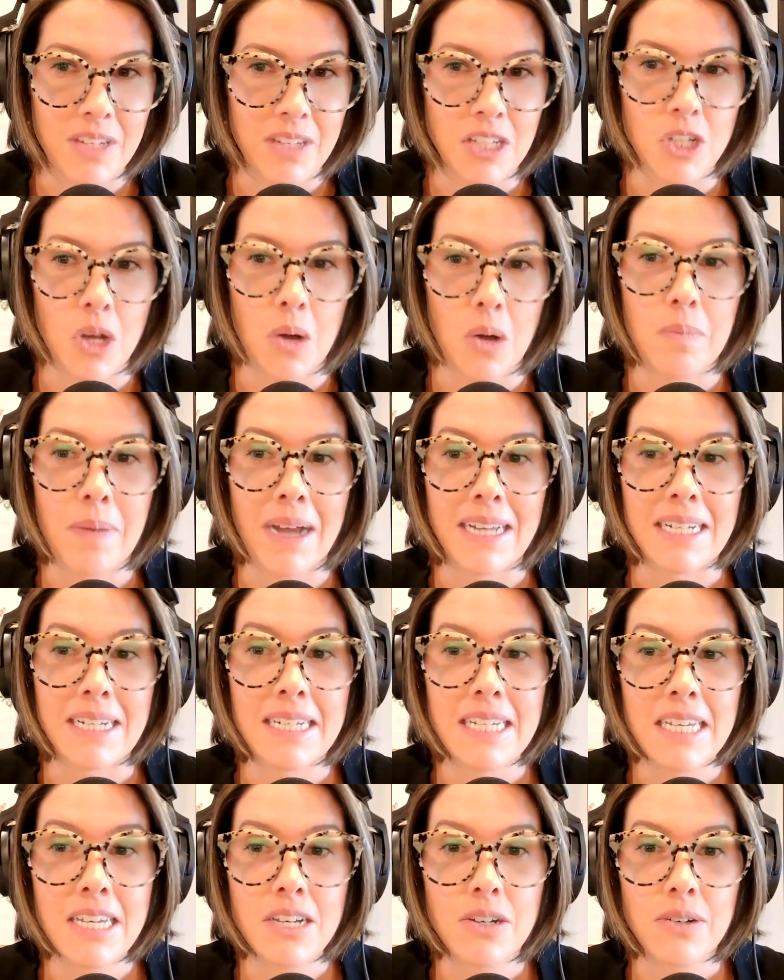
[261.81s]
So by
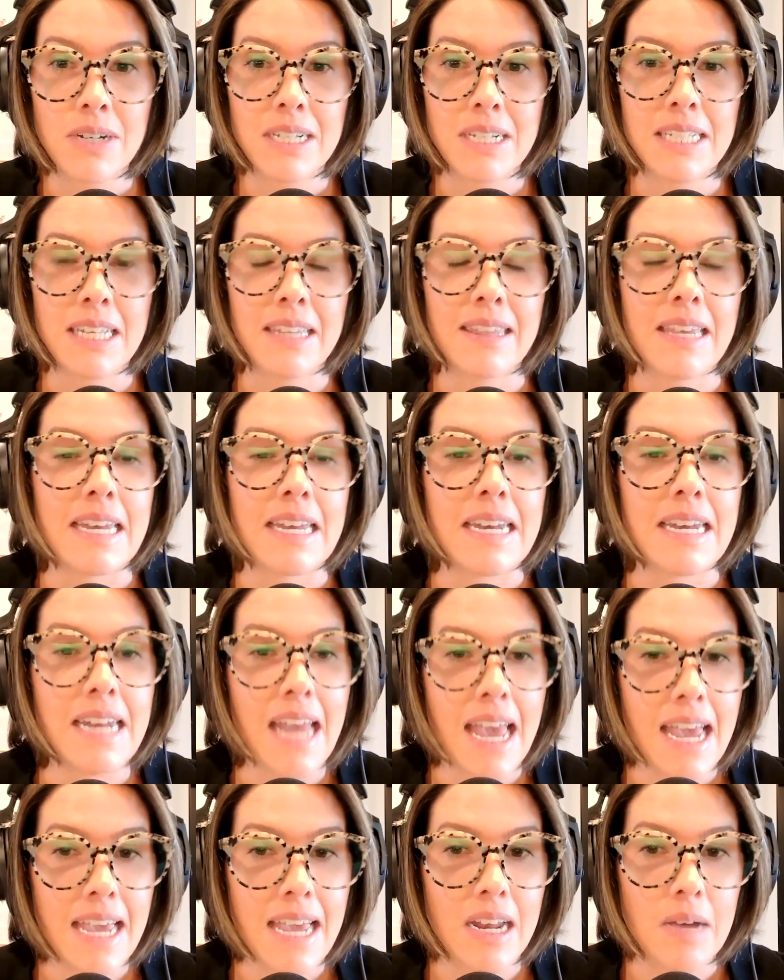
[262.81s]
decreasing the
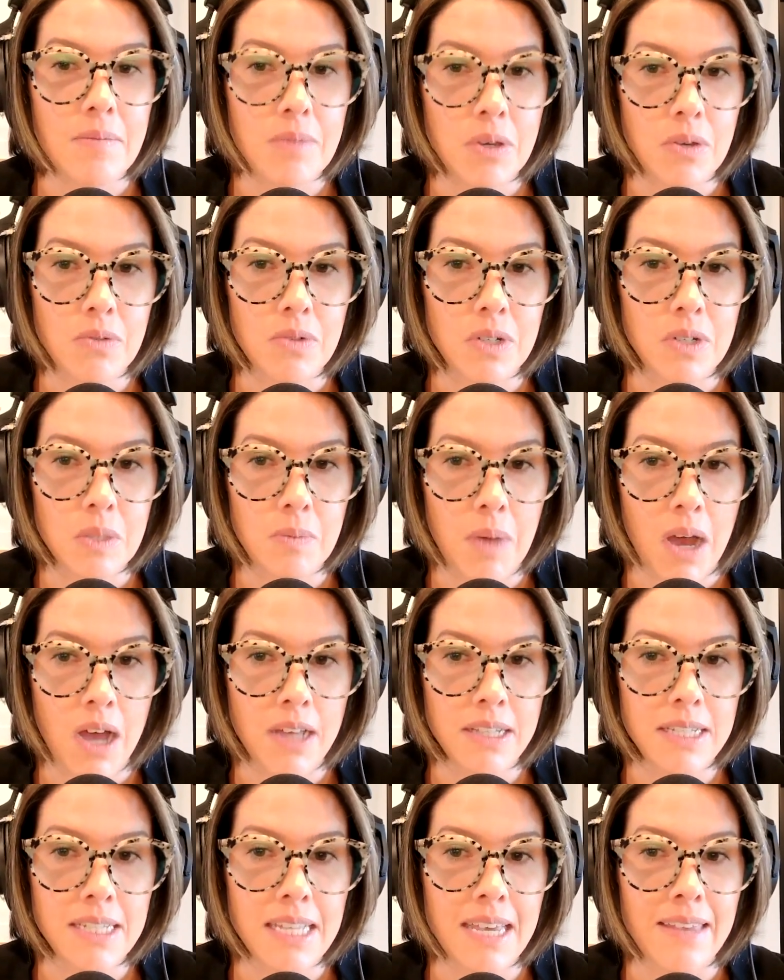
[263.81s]
innate immune
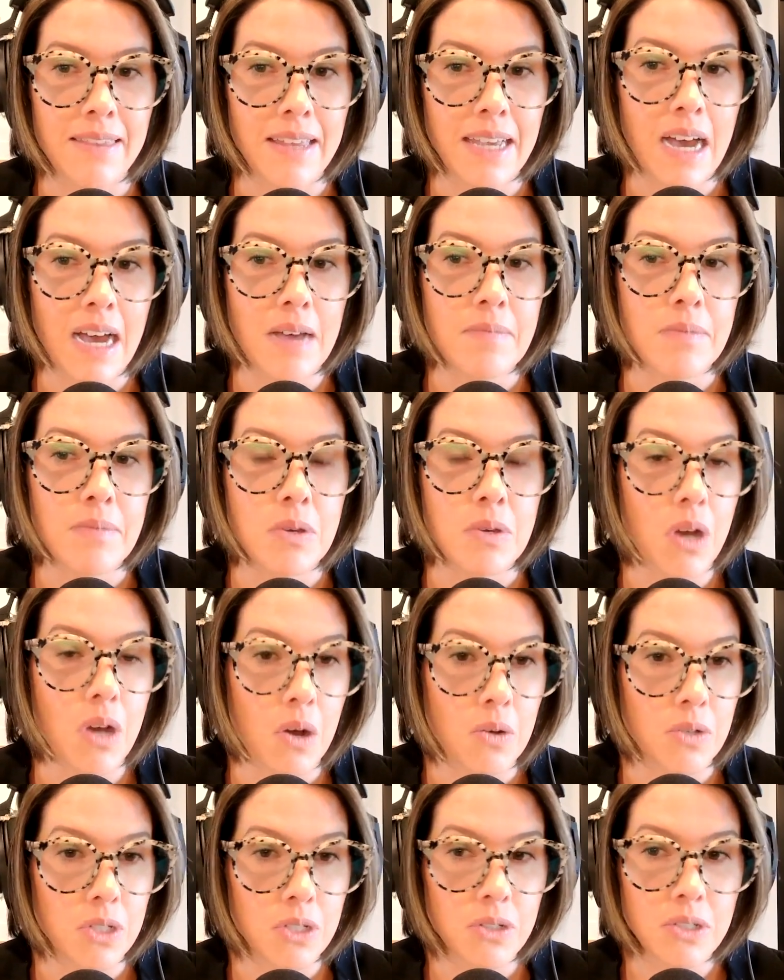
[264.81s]
response in the gut
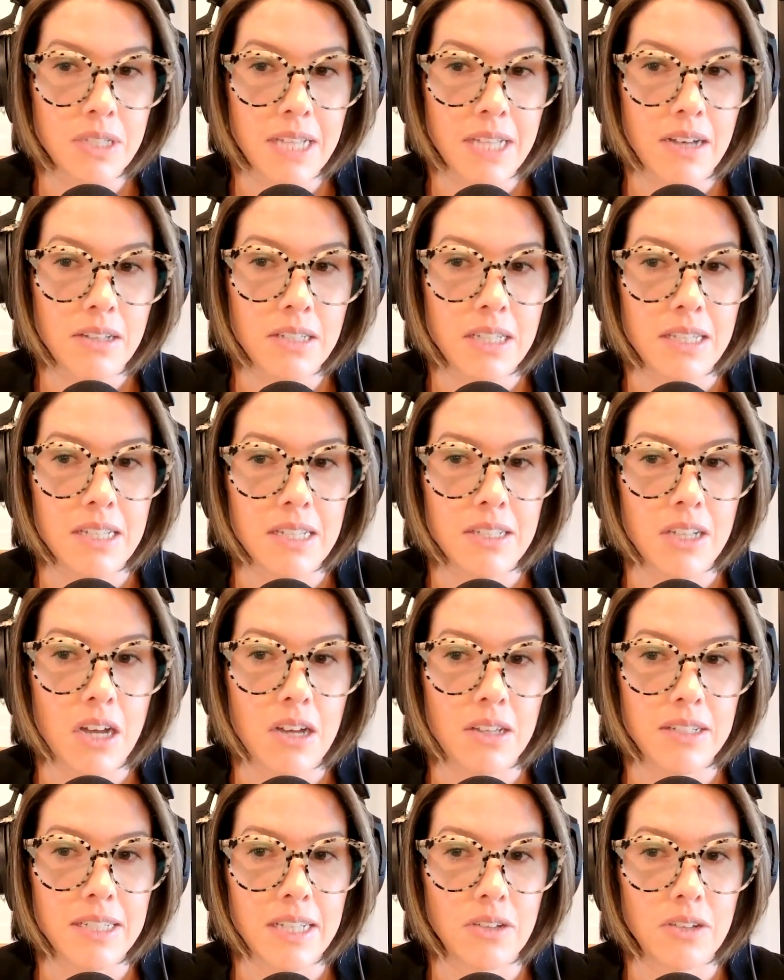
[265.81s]
mucosal cells, and these
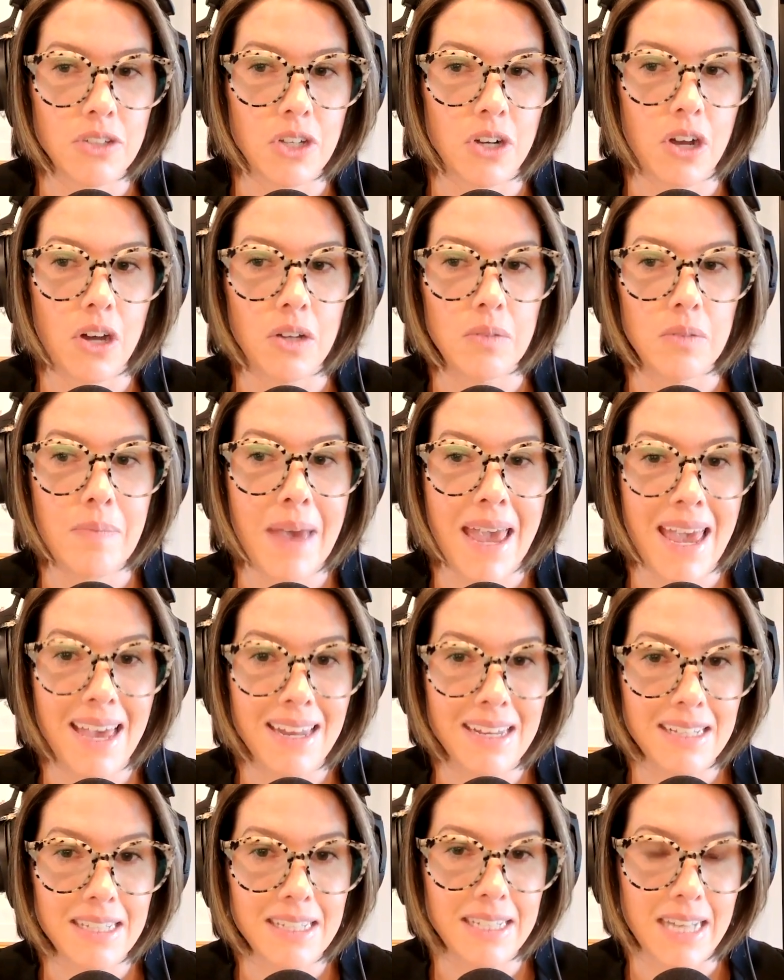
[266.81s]
cells are called
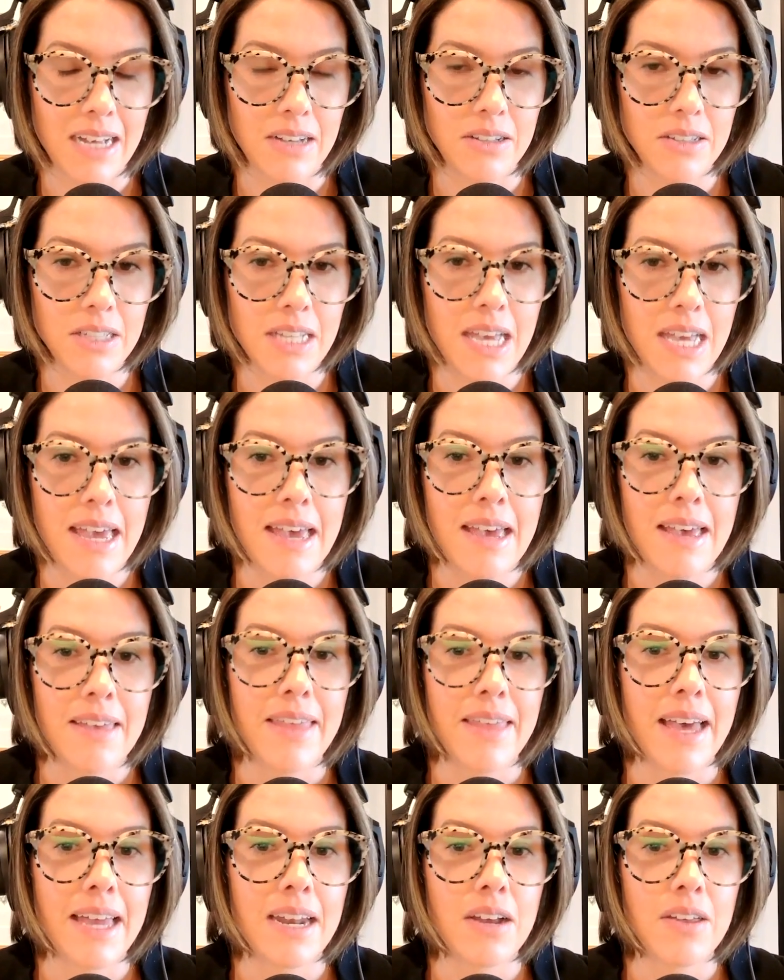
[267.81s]
Paneth cells,
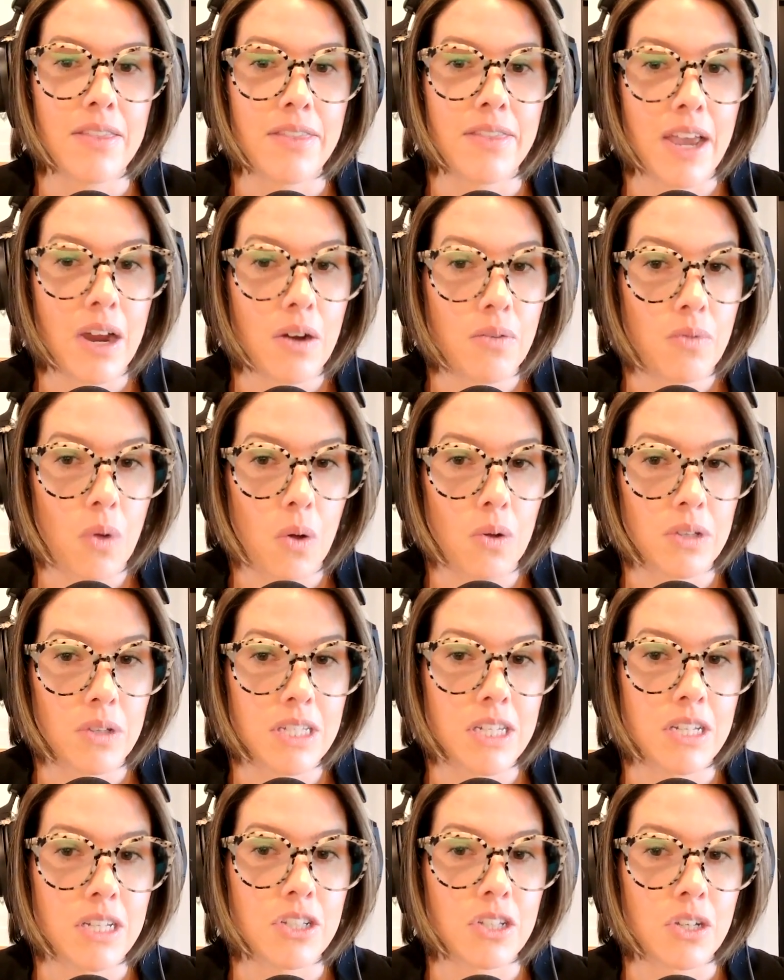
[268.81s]
that their role
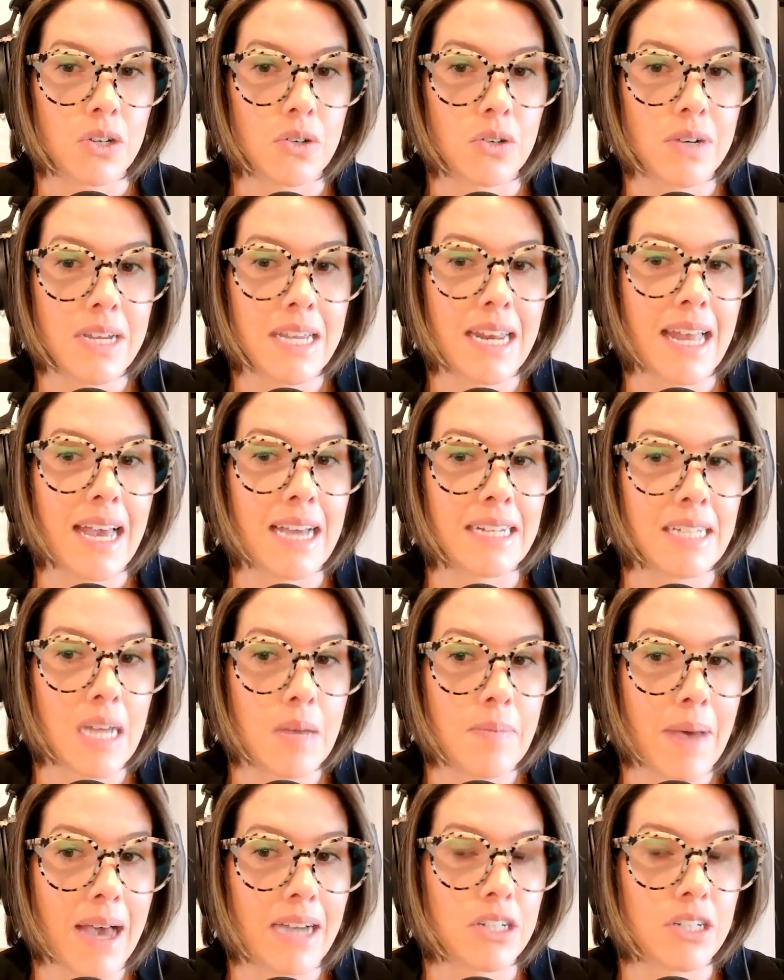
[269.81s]
is to secrete
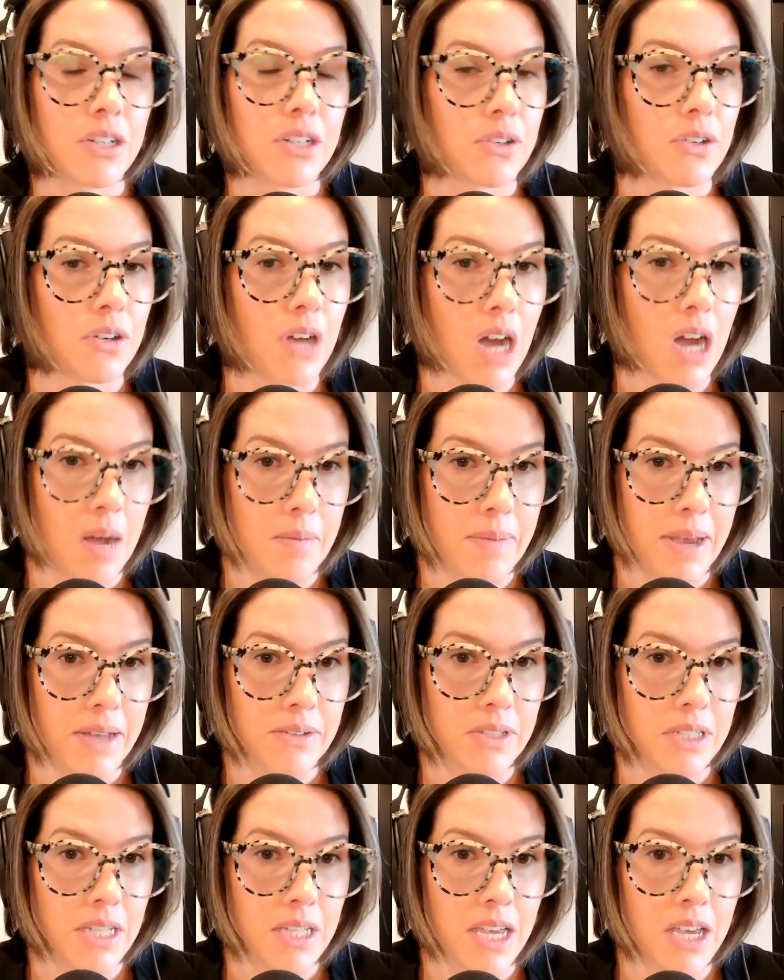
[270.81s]
antibacterial
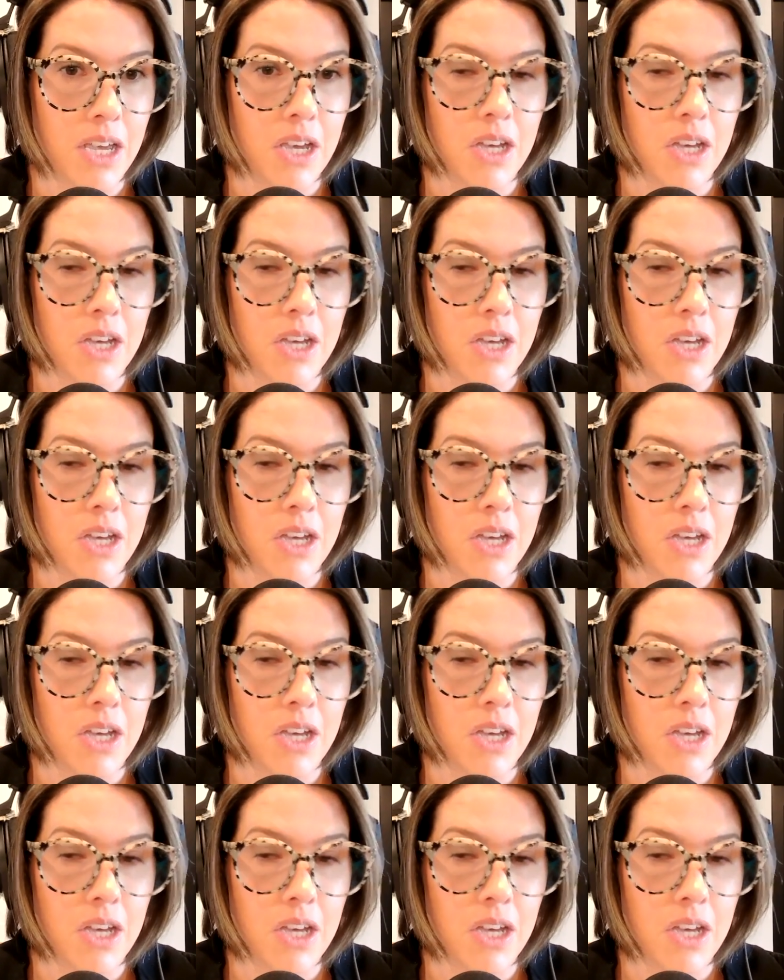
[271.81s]
compounds.